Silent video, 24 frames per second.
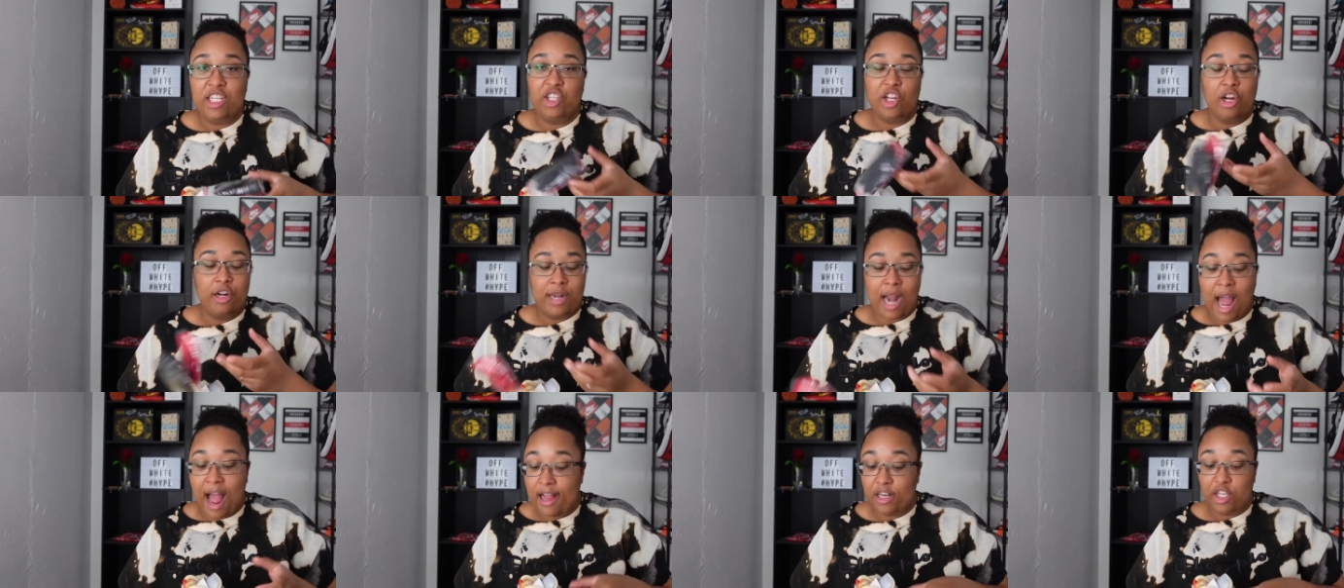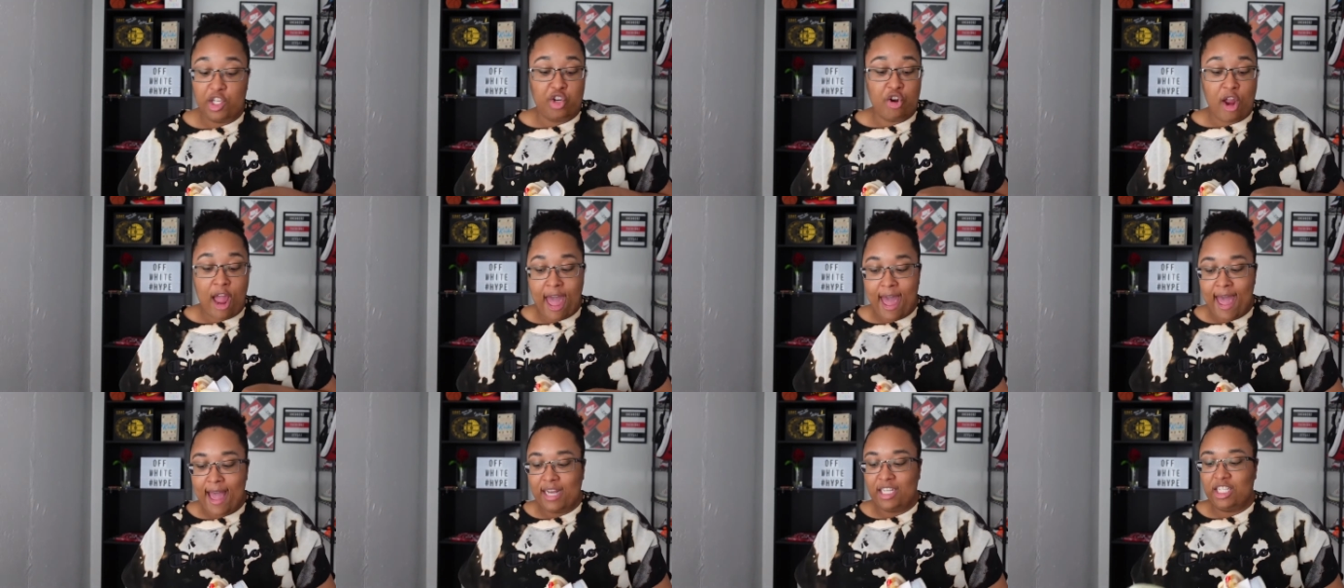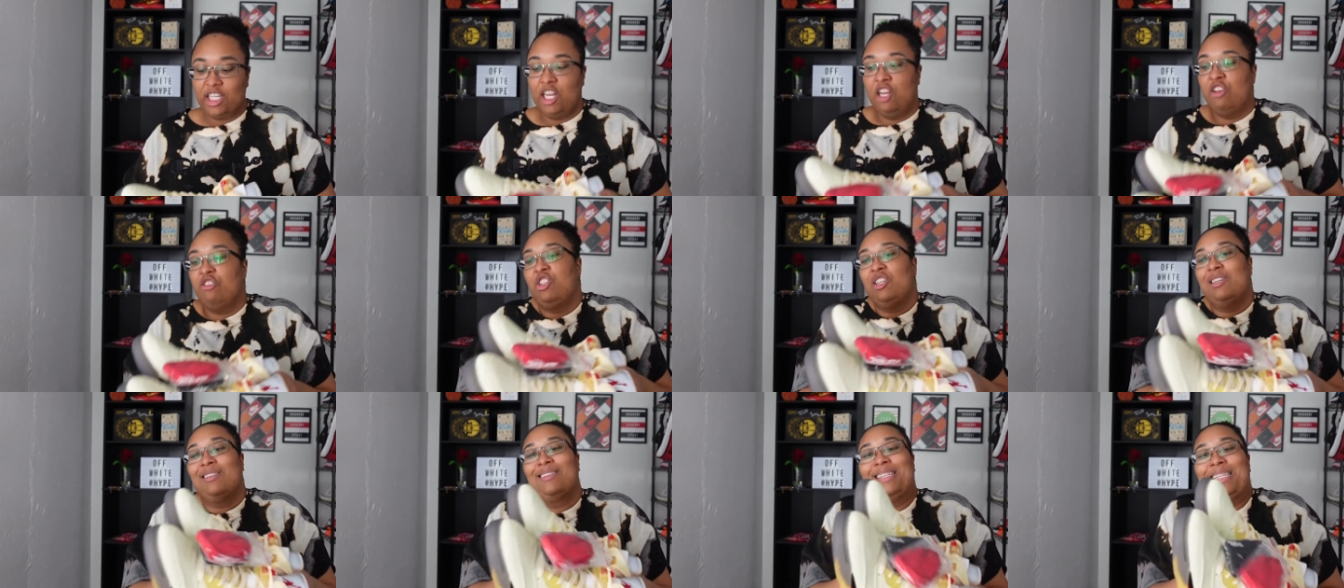They're not trash. They're
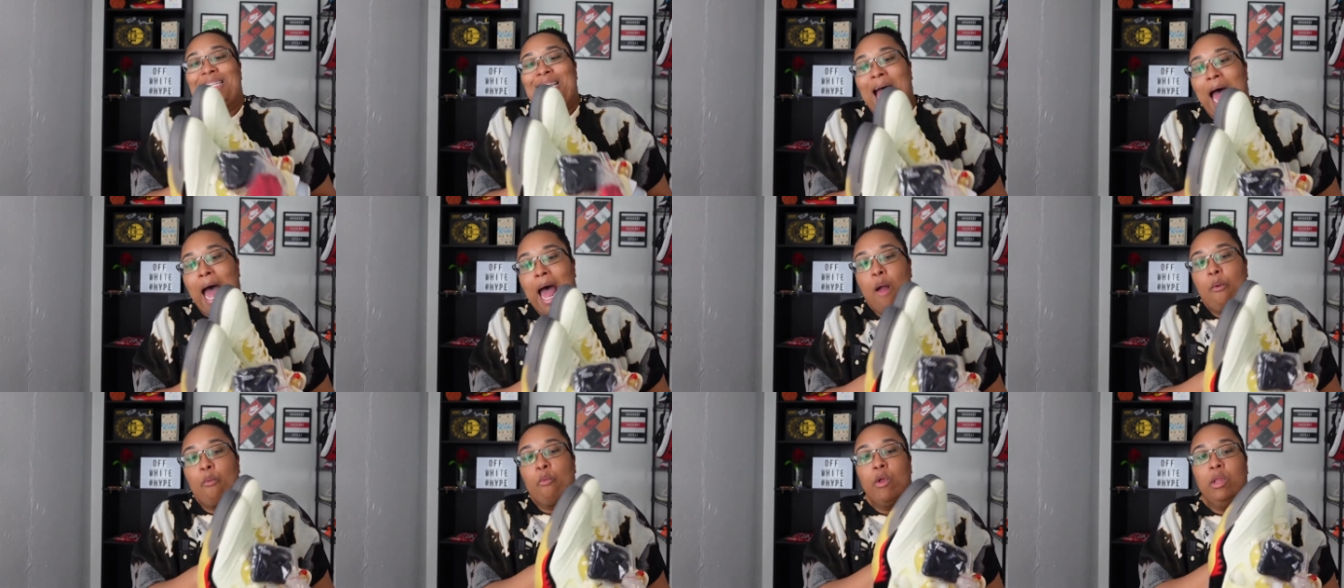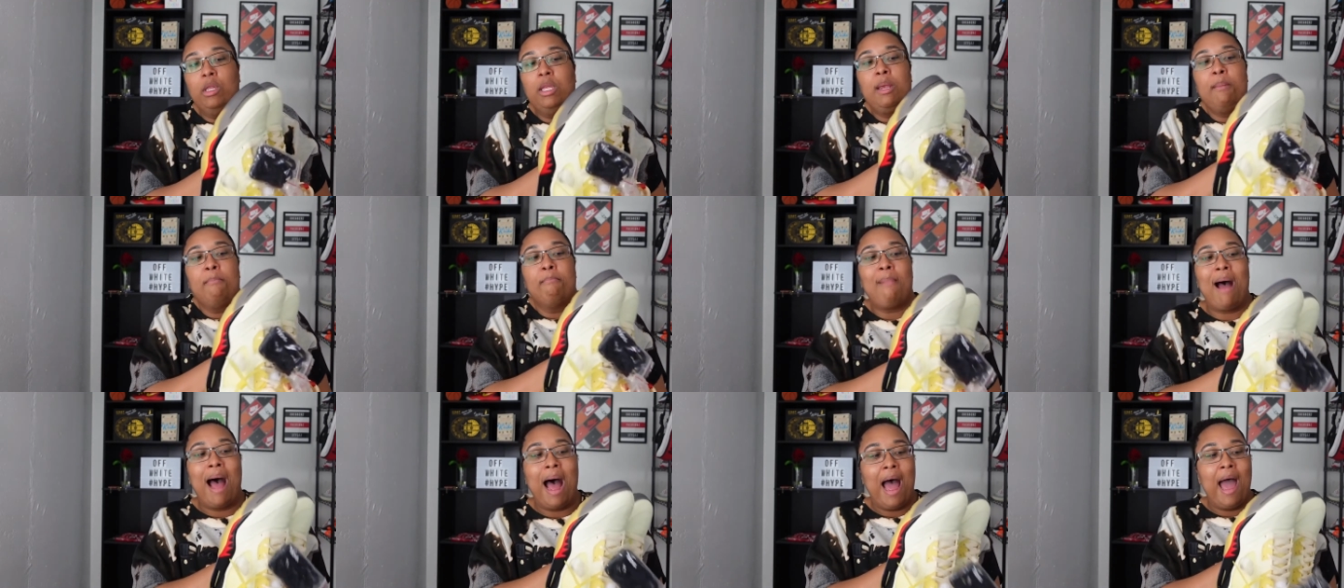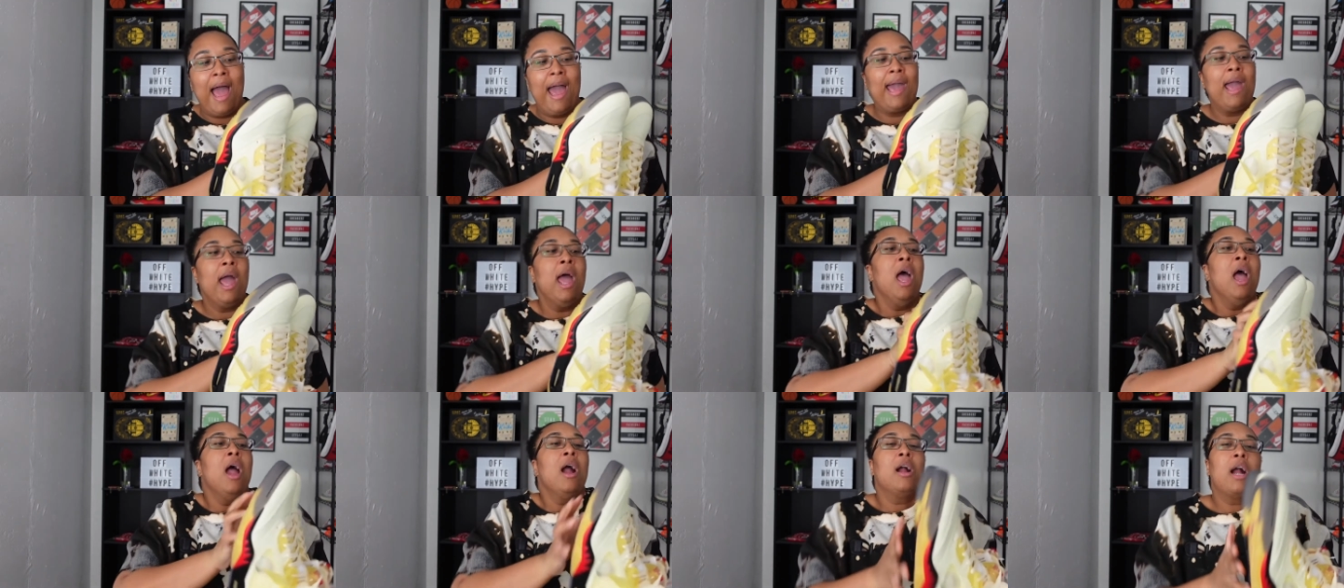just not really my
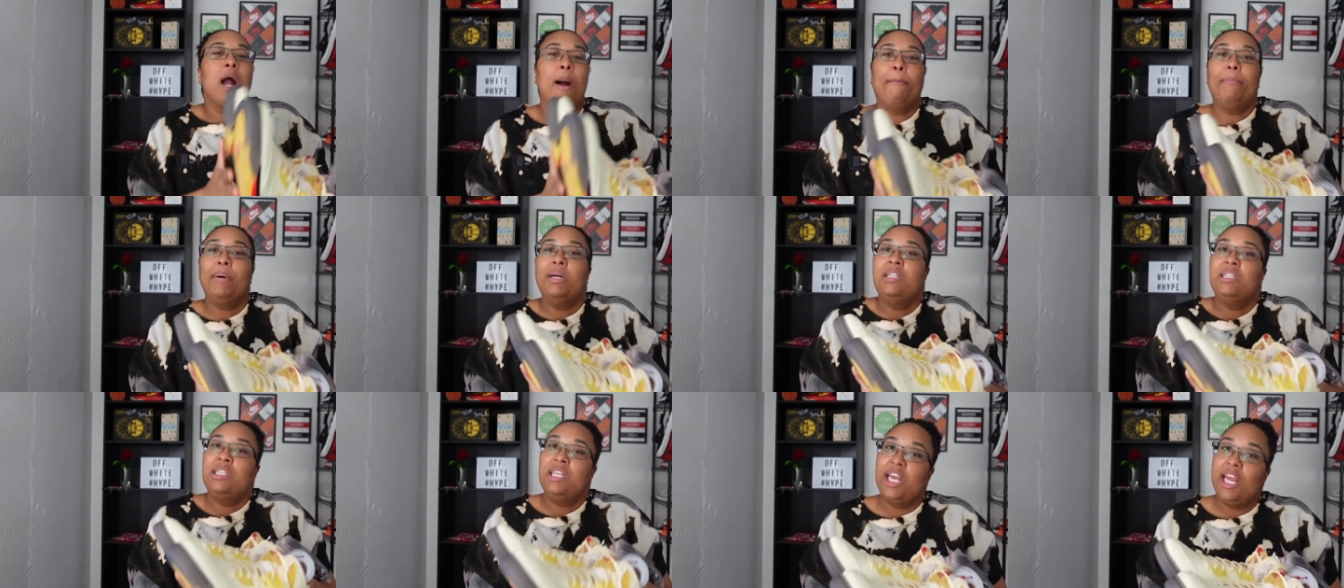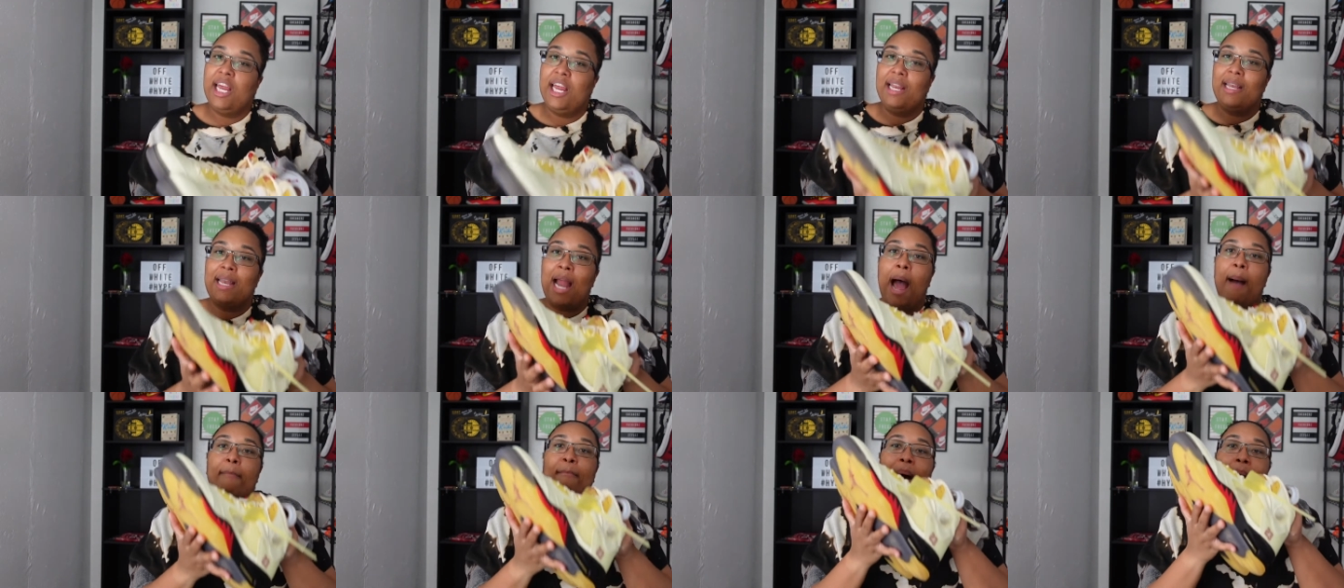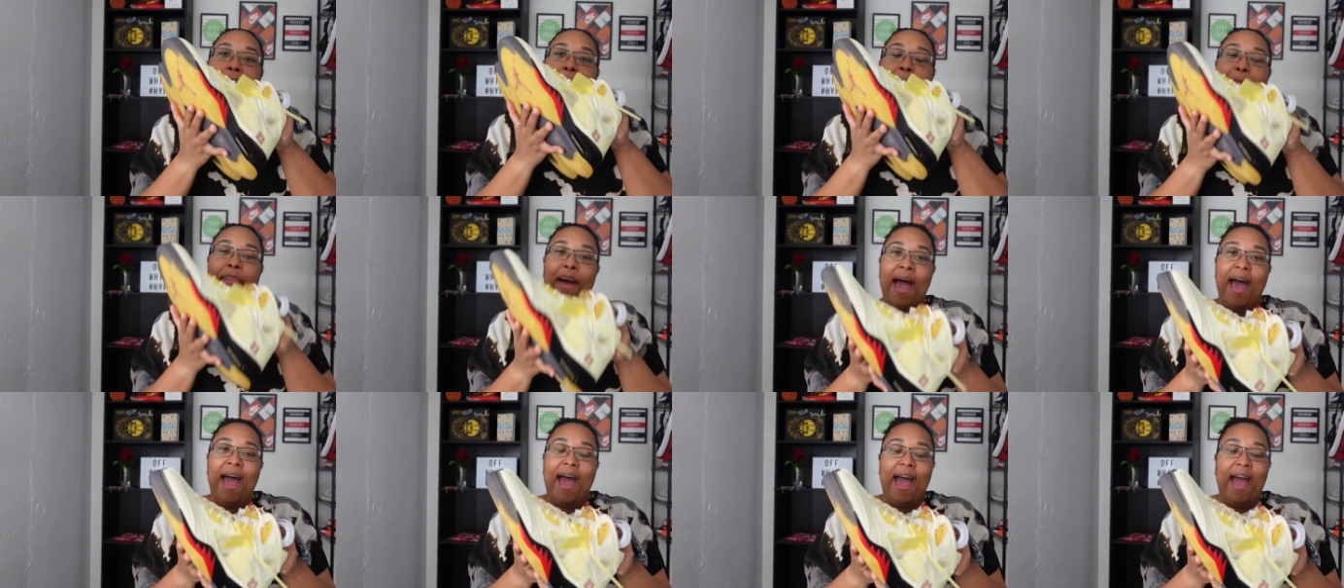cup of tea, not my
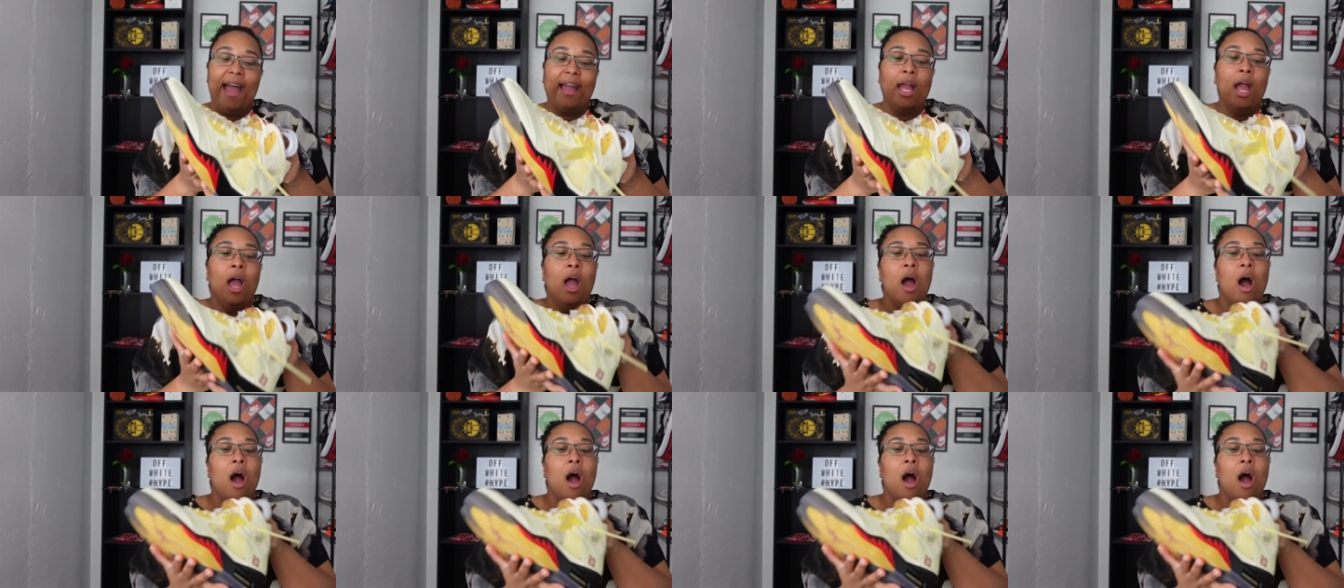bag.